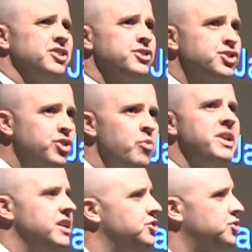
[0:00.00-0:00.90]
There's so
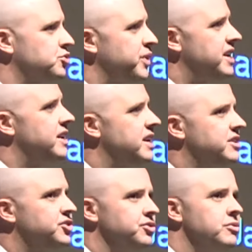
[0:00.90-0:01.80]
many issues we could get
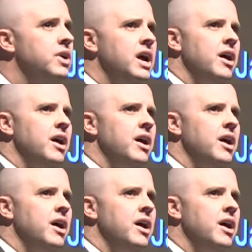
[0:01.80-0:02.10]
into,